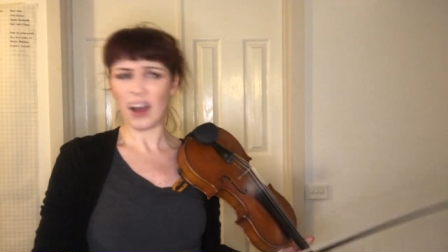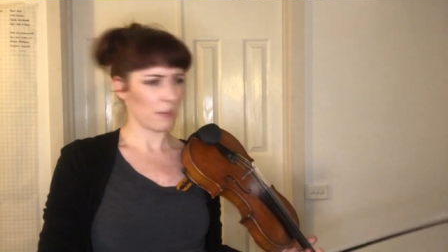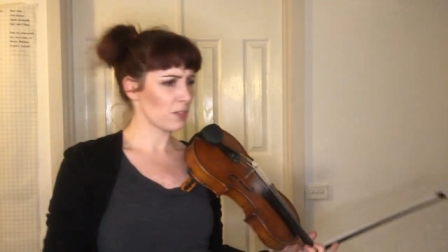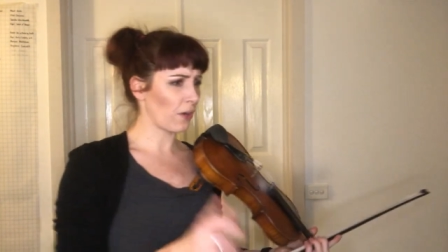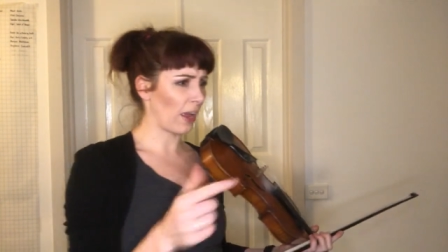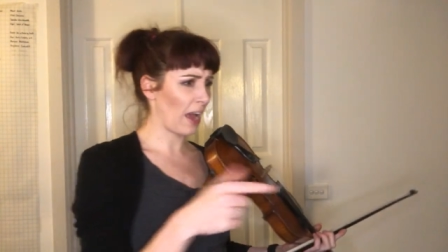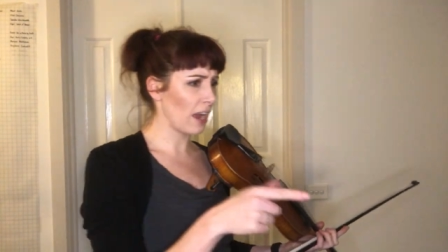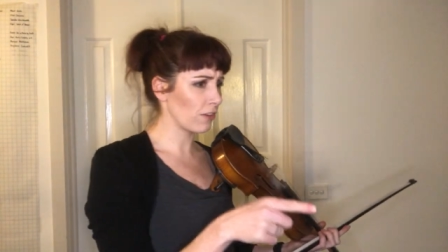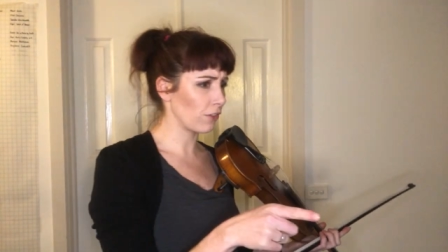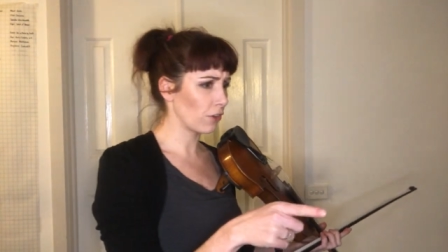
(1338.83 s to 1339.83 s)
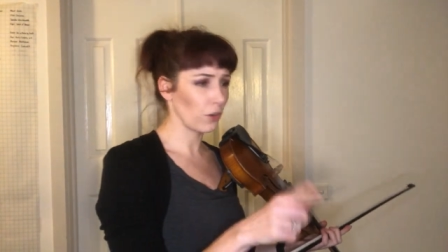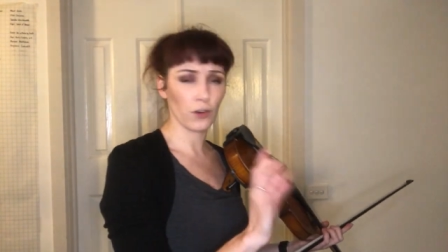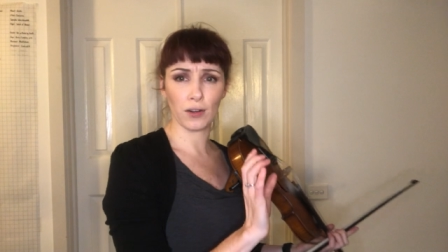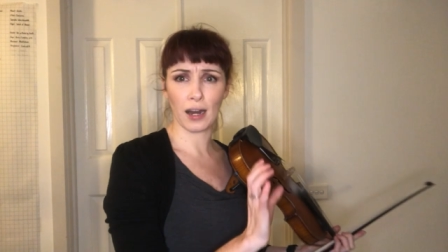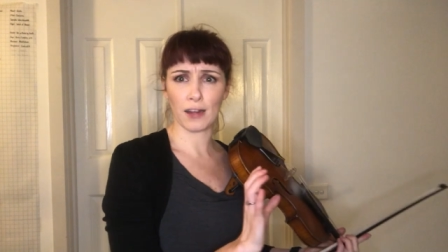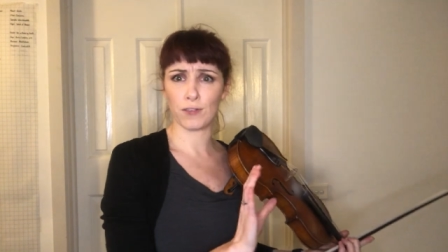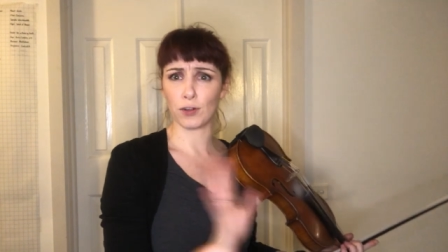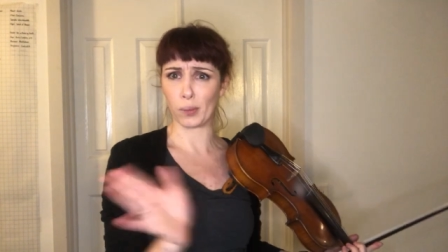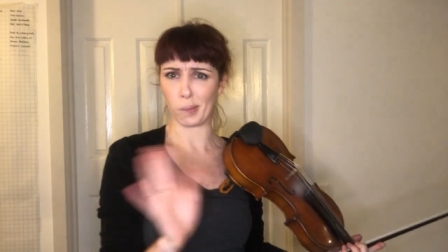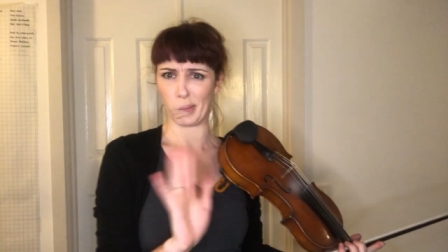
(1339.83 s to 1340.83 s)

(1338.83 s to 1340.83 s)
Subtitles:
sorry, I had a wrong note at 94.